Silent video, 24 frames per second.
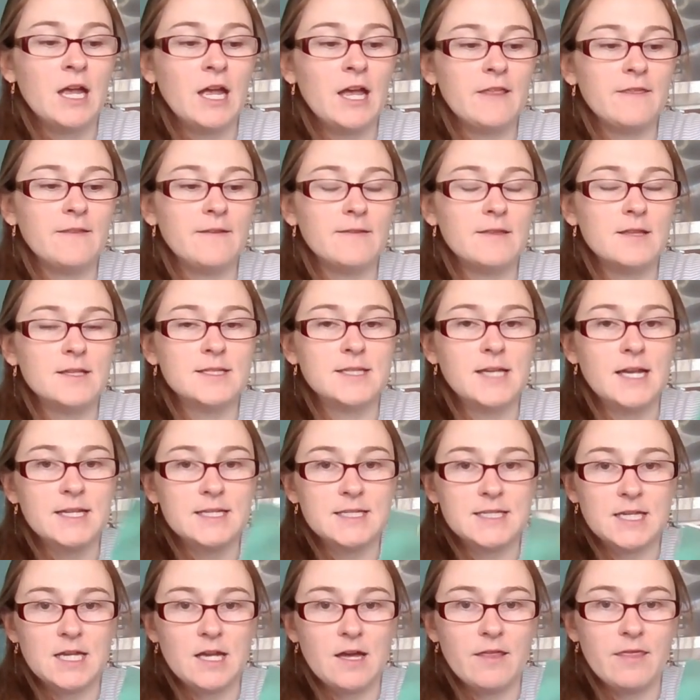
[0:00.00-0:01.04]
And then this
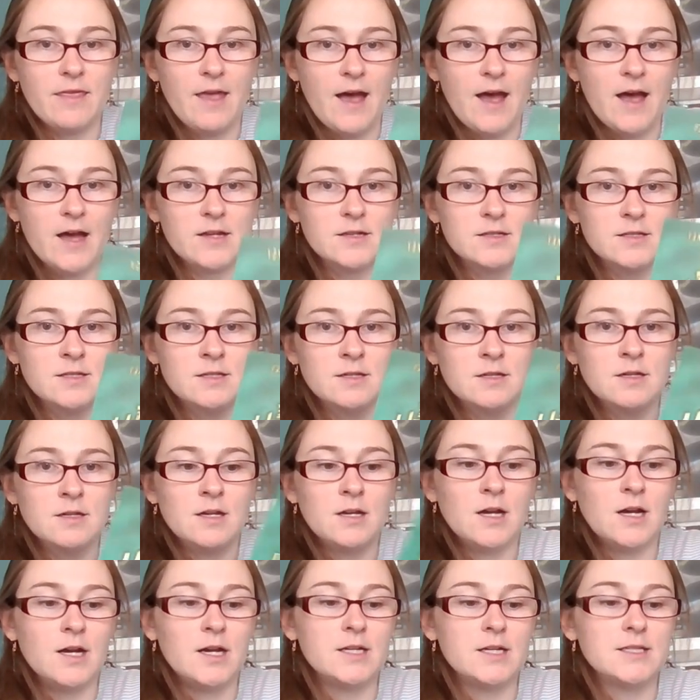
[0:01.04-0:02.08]
idea that
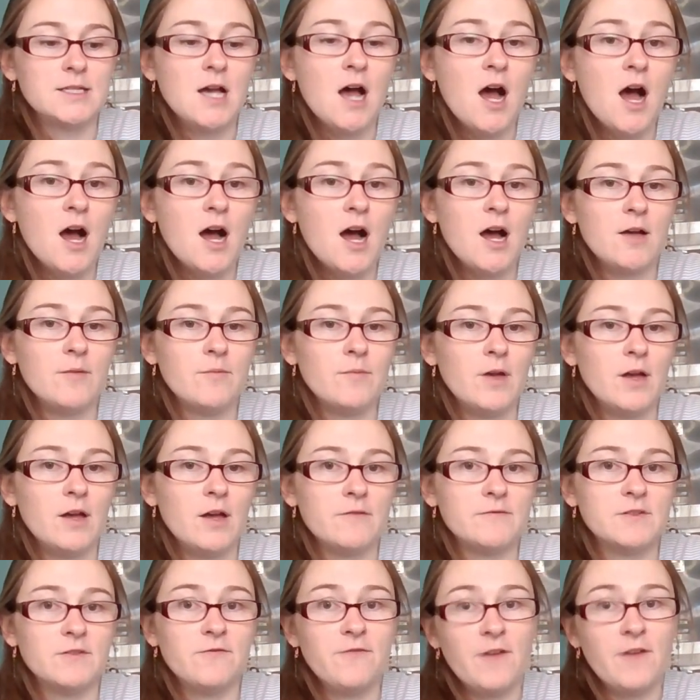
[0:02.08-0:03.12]
Tom
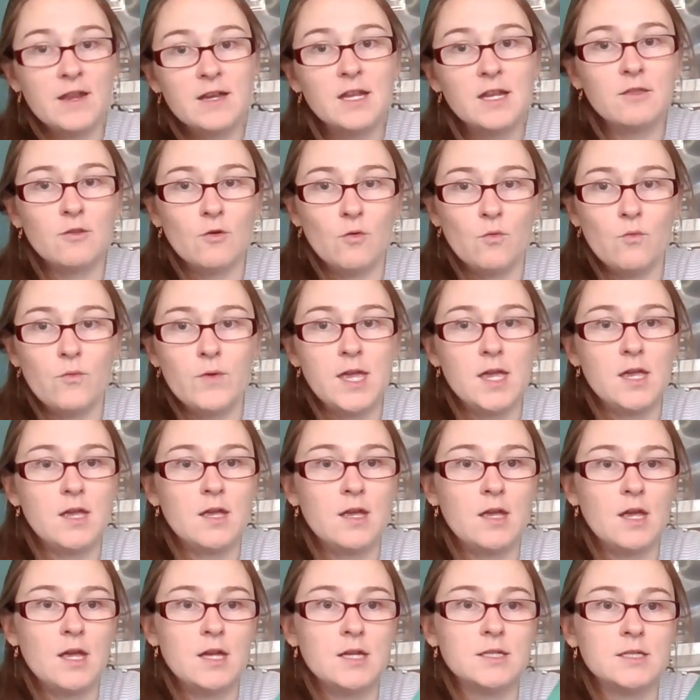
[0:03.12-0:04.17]
of defending the
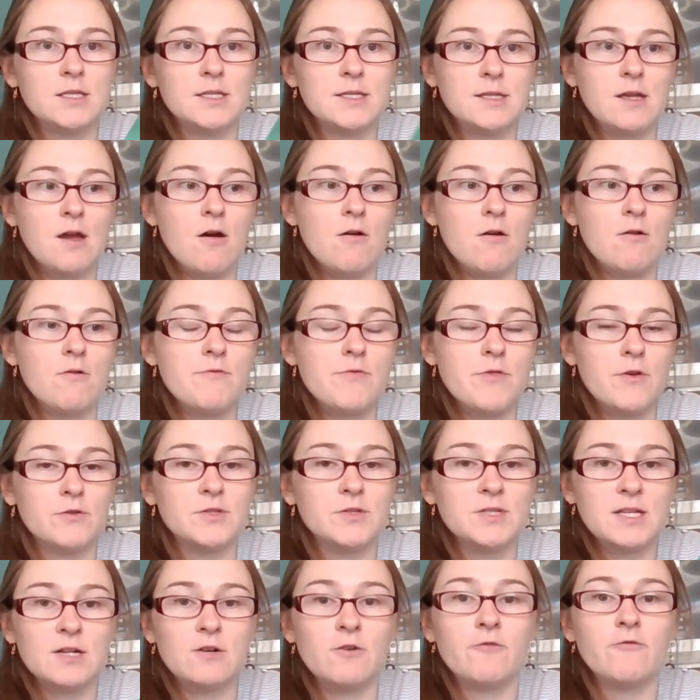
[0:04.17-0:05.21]
weak, and so
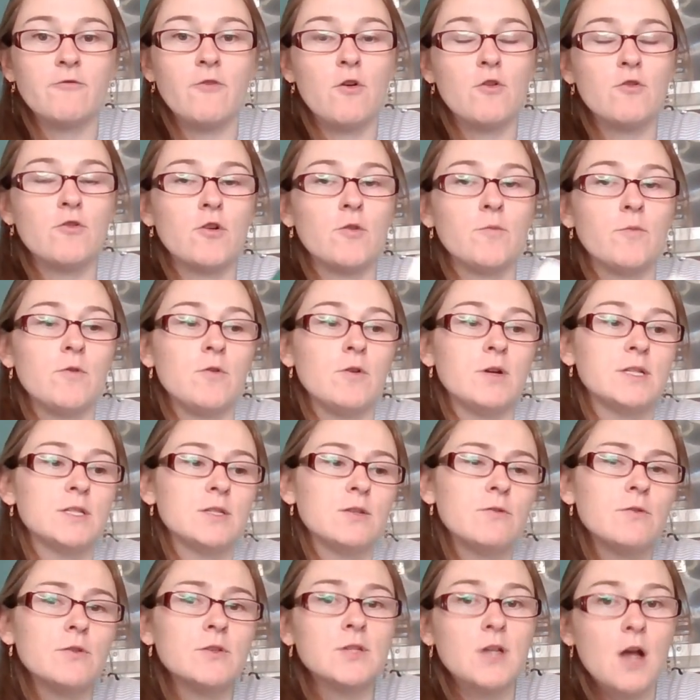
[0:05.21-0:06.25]
those that are vulnerable. And
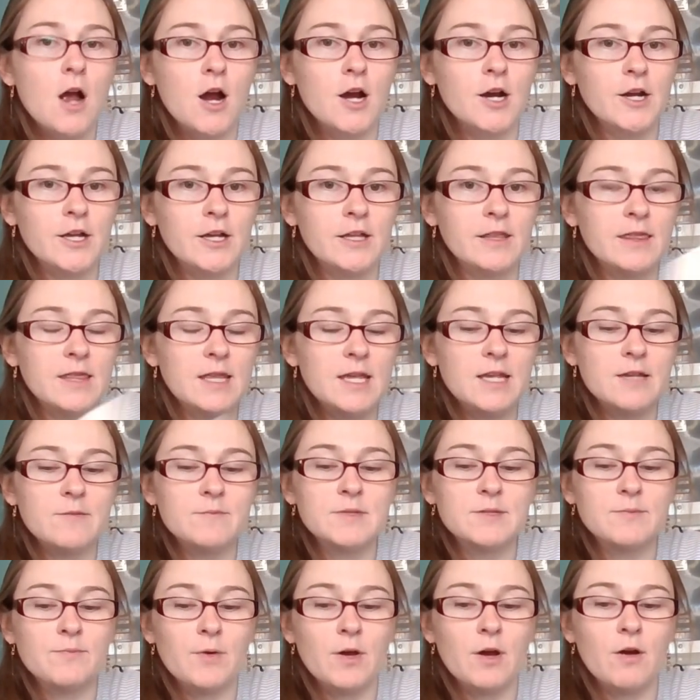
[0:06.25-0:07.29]
so those are good
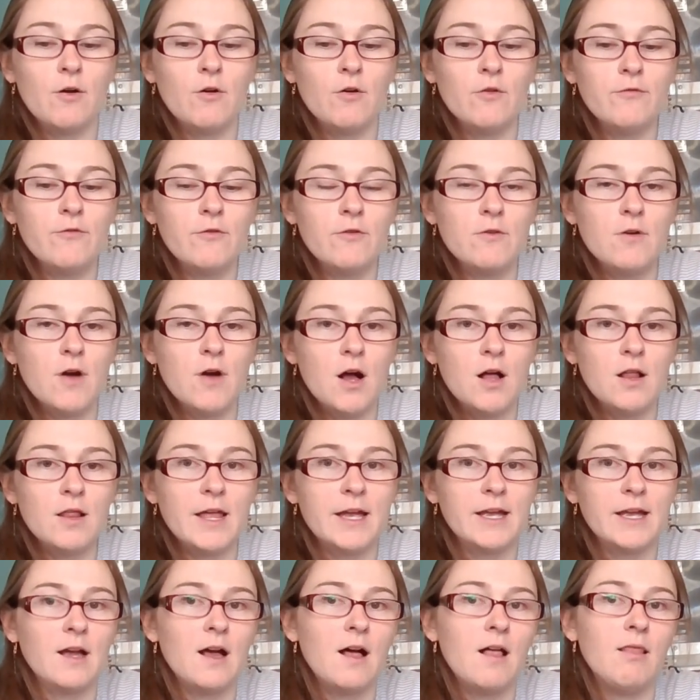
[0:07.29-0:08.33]
themes, but overall,
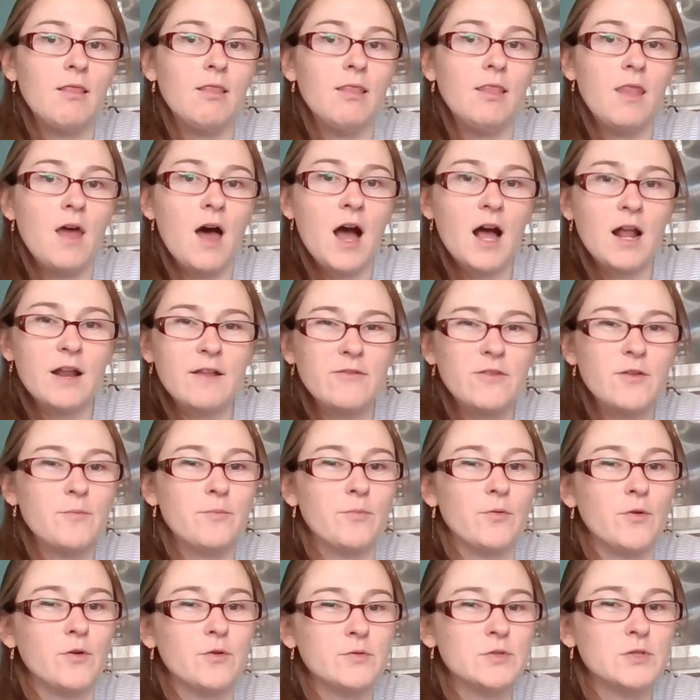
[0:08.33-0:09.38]
like a lot of the
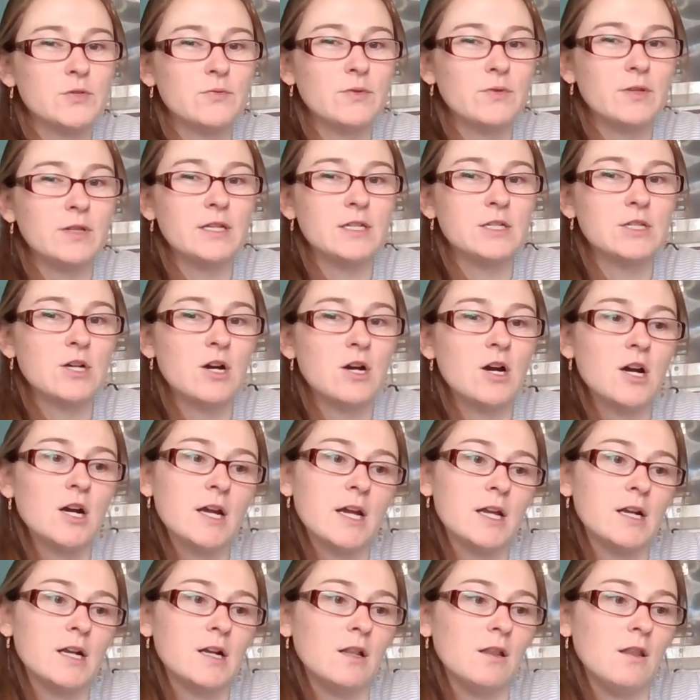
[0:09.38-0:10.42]
book was really dark,
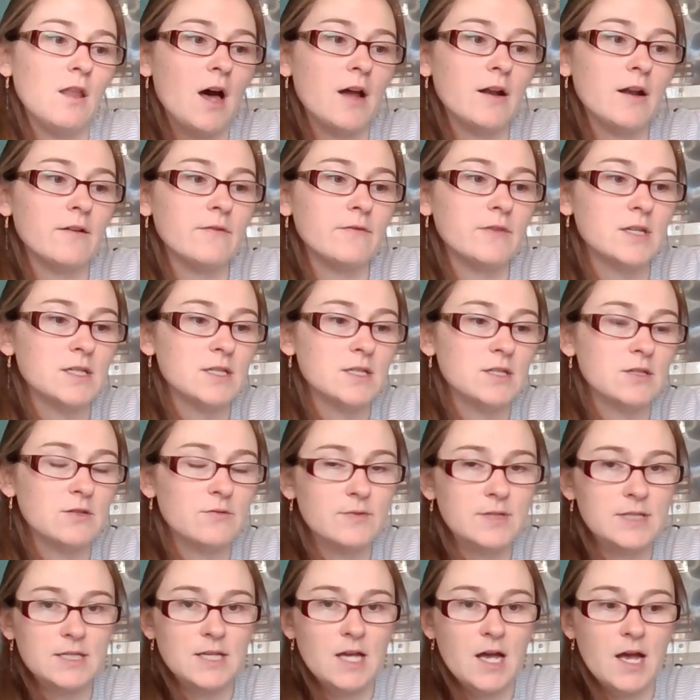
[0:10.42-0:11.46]
and a lot of the
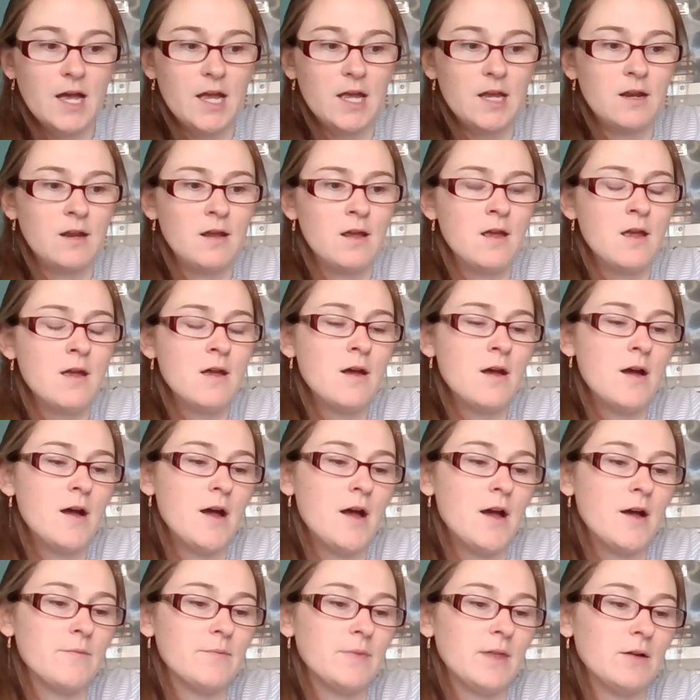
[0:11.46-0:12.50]
suicide,
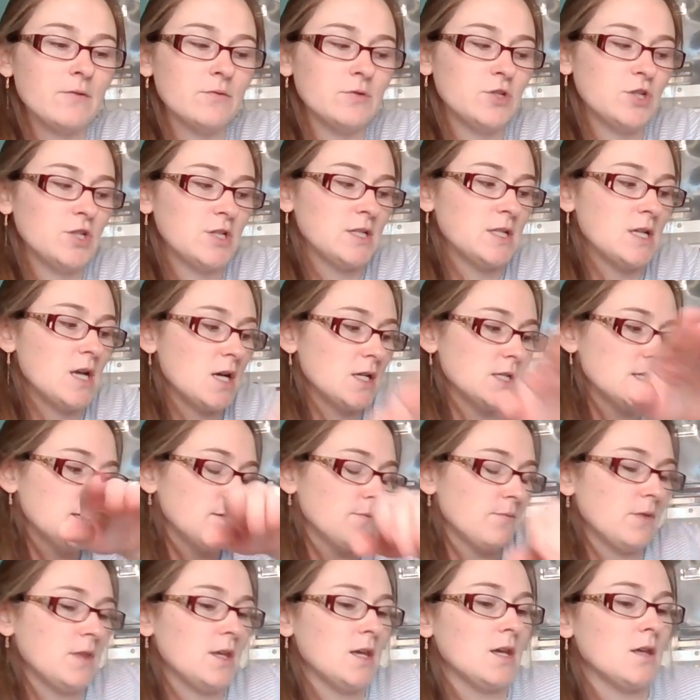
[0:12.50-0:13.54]
that was just not
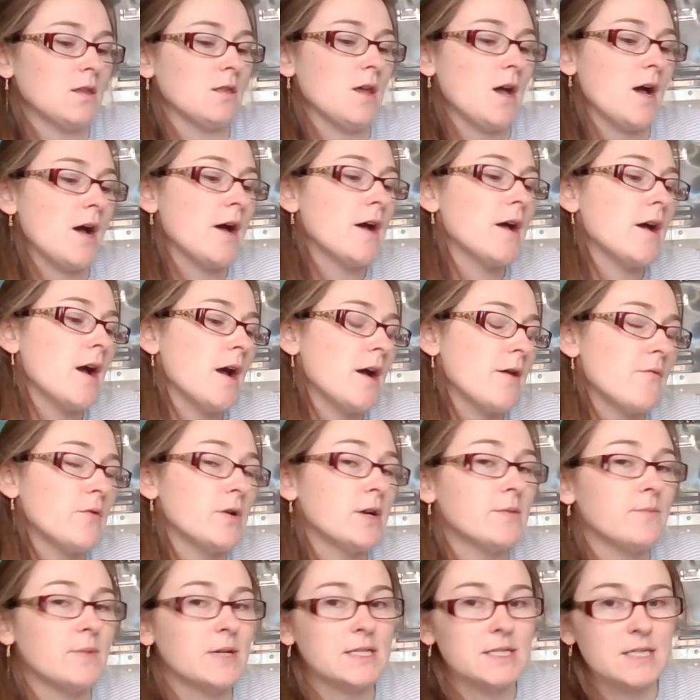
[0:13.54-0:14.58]
something that I
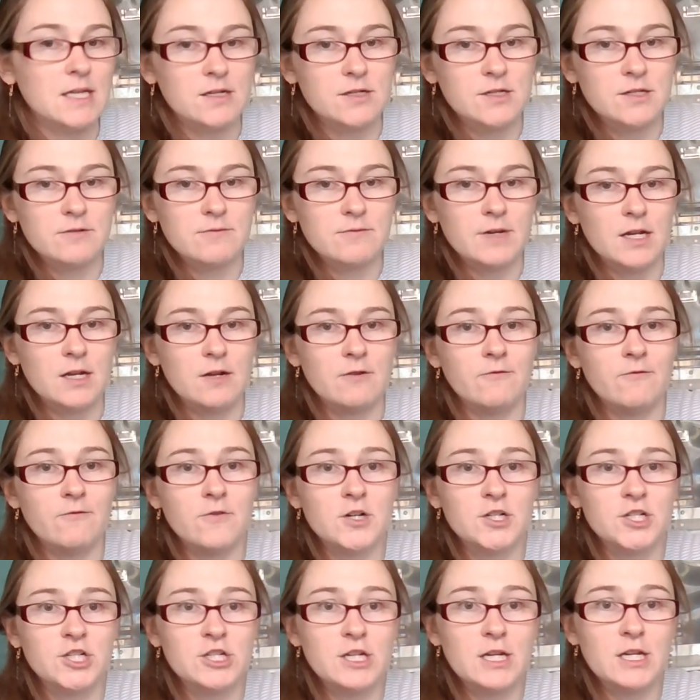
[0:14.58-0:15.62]
wanted my son to read.
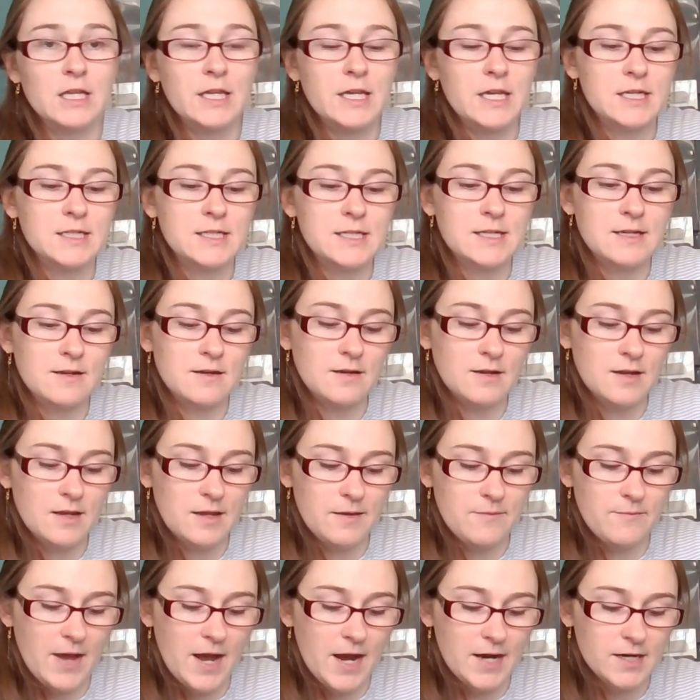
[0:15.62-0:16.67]
Unfortunately, it didn't
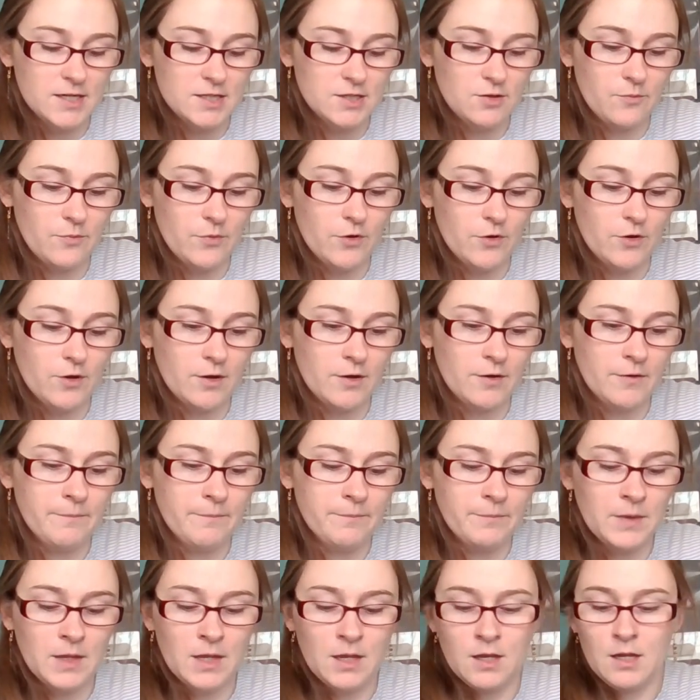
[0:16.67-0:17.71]
impact the book,
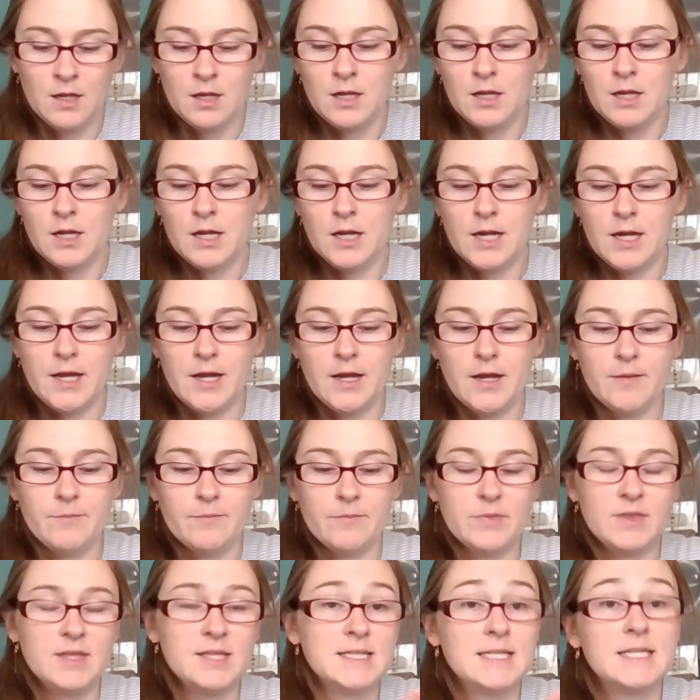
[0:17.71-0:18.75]

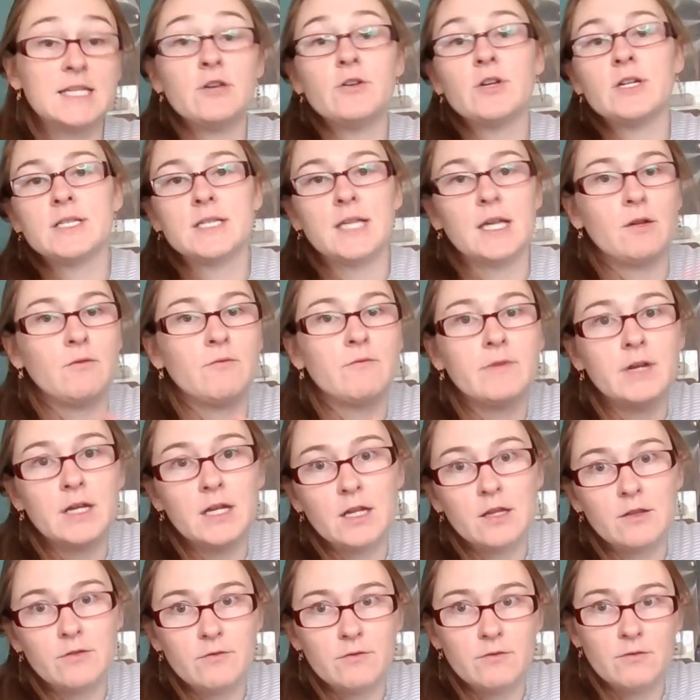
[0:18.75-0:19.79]
the series, like
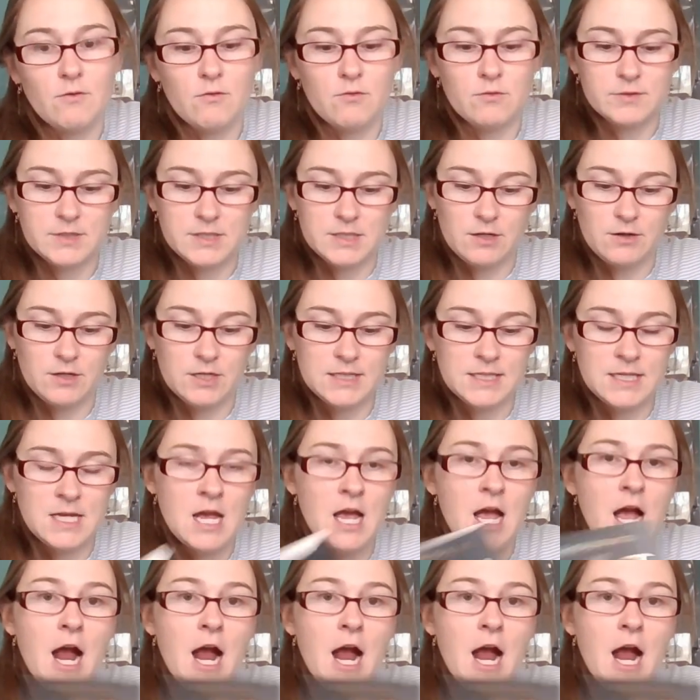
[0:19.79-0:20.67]
reading through the whole series.